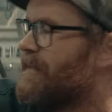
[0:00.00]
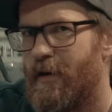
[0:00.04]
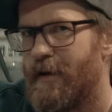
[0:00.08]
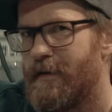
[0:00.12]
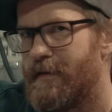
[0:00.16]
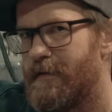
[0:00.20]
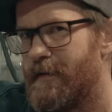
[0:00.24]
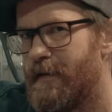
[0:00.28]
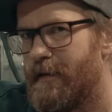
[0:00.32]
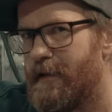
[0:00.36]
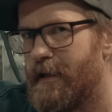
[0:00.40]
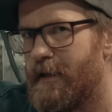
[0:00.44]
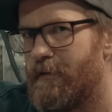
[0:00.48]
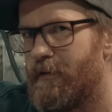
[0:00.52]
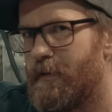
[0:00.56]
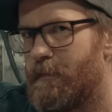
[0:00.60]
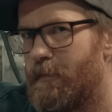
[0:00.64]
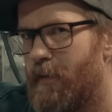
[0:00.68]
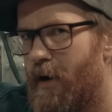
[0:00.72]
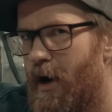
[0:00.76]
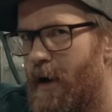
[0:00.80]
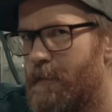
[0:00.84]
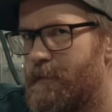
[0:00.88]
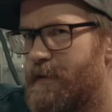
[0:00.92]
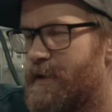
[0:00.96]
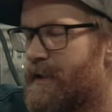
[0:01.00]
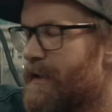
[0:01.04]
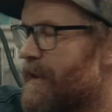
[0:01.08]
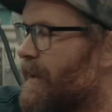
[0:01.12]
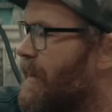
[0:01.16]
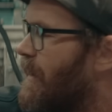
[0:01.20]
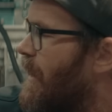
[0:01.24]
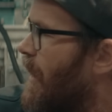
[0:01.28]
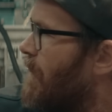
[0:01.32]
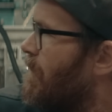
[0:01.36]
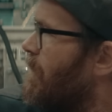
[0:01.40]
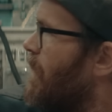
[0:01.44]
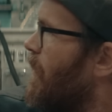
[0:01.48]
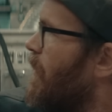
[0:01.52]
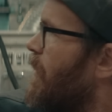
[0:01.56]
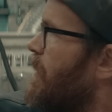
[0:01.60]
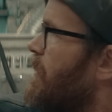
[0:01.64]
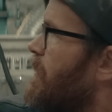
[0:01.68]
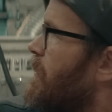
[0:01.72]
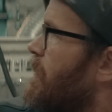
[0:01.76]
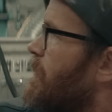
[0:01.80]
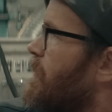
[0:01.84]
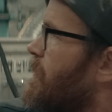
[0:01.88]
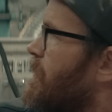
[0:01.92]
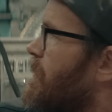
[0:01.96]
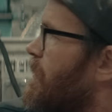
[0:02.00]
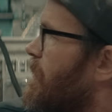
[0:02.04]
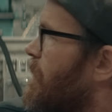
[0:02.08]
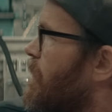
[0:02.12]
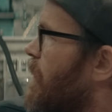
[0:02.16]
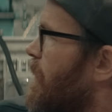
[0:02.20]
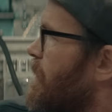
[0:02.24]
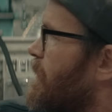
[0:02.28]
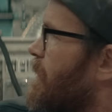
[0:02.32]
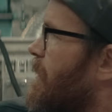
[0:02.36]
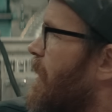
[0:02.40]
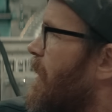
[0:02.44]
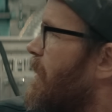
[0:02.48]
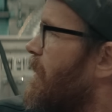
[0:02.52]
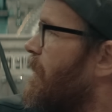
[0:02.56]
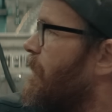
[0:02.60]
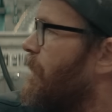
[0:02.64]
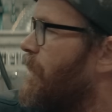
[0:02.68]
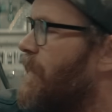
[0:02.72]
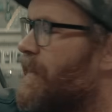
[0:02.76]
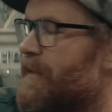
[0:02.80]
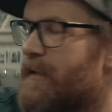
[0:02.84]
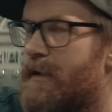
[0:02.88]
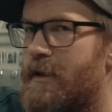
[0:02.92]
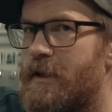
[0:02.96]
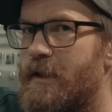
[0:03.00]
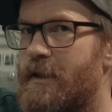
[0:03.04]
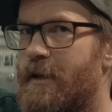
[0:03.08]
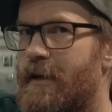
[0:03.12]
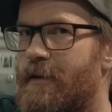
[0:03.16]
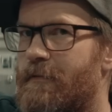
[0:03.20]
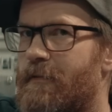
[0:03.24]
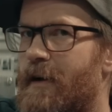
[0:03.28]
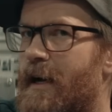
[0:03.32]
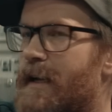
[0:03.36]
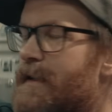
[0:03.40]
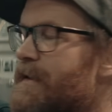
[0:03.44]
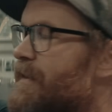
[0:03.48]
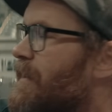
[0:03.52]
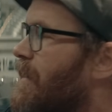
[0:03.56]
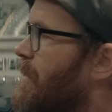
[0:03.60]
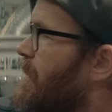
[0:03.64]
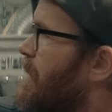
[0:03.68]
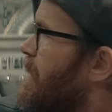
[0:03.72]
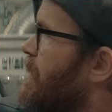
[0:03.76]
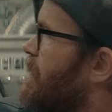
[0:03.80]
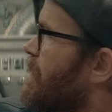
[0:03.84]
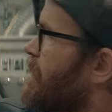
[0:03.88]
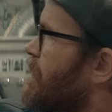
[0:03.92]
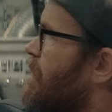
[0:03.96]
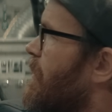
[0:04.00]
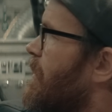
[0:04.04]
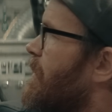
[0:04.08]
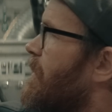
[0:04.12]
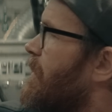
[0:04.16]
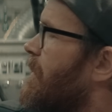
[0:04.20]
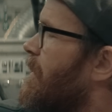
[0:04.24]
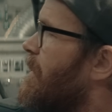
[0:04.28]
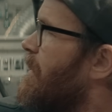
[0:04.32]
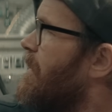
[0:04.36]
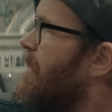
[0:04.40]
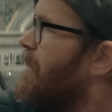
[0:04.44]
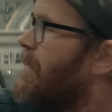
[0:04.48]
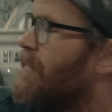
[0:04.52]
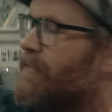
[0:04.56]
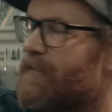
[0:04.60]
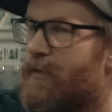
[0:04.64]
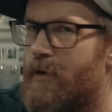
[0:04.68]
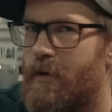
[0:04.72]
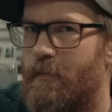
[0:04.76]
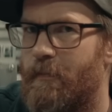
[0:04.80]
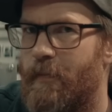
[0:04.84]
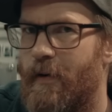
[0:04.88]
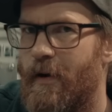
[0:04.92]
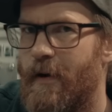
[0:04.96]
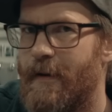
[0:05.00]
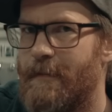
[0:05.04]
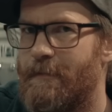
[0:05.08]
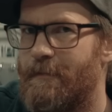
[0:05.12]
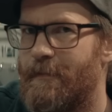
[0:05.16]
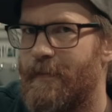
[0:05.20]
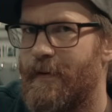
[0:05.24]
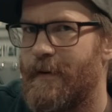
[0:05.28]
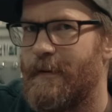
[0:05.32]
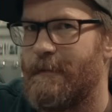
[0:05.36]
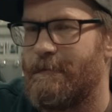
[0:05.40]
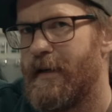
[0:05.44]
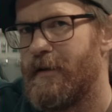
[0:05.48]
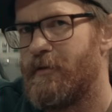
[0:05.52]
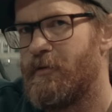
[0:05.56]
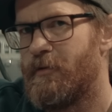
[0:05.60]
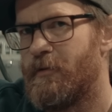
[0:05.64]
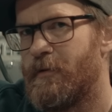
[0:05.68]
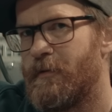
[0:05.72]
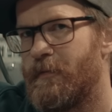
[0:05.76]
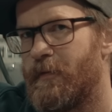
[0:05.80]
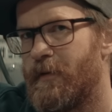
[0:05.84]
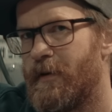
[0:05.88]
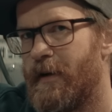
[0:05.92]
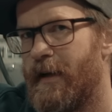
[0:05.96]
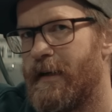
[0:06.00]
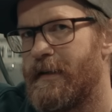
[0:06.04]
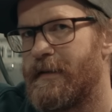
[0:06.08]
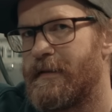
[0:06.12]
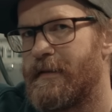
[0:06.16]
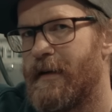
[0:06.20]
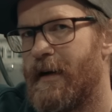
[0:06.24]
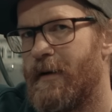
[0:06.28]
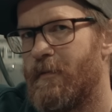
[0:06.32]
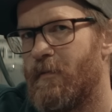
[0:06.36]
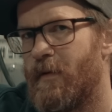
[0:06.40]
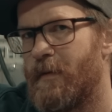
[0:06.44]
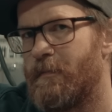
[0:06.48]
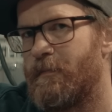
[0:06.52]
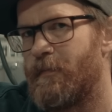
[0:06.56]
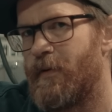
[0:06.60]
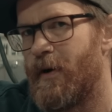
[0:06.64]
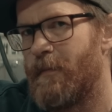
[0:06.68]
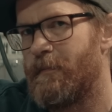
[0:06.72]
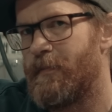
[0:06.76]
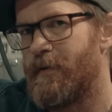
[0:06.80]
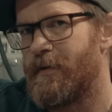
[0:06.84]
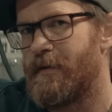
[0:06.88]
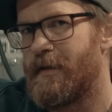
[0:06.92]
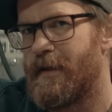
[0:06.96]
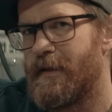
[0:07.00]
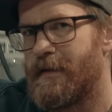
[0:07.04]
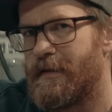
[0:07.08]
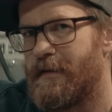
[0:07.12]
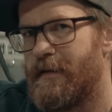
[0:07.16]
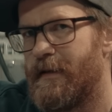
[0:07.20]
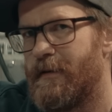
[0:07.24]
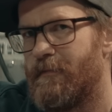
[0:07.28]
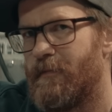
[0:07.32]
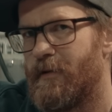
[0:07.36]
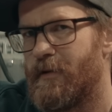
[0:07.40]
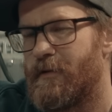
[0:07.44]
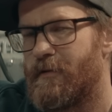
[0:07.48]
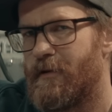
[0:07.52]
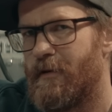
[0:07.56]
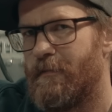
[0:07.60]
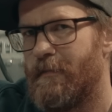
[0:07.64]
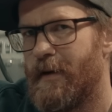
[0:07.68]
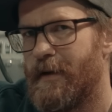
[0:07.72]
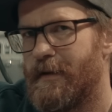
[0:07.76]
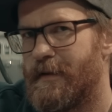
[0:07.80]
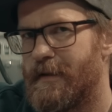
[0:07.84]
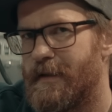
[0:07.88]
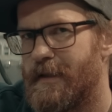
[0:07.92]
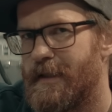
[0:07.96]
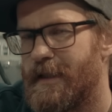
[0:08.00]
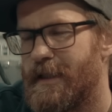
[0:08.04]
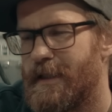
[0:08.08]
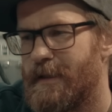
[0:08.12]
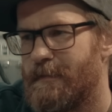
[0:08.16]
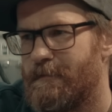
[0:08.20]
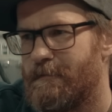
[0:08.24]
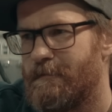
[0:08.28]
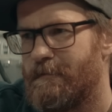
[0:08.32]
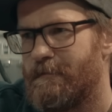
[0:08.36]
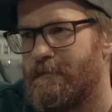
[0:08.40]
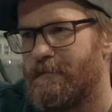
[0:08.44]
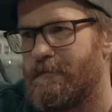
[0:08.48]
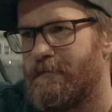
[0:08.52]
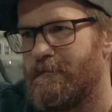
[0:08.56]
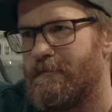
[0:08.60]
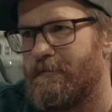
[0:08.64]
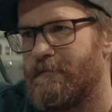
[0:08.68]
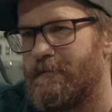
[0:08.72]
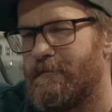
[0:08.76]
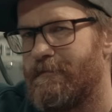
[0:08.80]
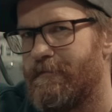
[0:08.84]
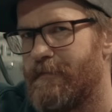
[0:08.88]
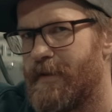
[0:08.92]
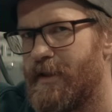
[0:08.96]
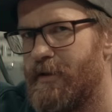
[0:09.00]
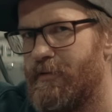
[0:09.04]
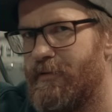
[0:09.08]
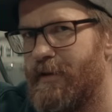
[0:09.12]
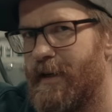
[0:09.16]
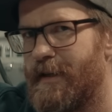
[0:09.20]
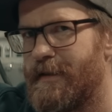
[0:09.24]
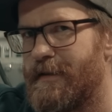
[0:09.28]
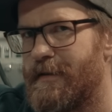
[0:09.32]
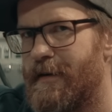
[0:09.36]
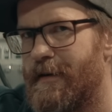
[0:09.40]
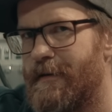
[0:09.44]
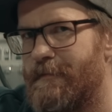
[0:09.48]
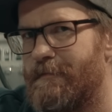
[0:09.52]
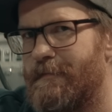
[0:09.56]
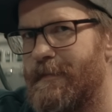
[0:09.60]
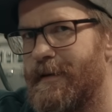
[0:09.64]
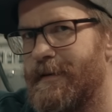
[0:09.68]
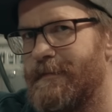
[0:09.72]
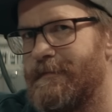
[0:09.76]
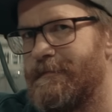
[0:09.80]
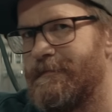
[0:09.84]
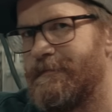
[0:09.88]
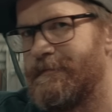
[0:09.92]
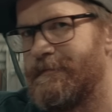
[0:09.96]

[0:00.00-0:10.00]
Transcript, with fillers: Great dealing with pipes again. I'm more used to what kind of ignition advance I need to run with a pipe. Stay tuned for next time when proper testing will commence. See you next time.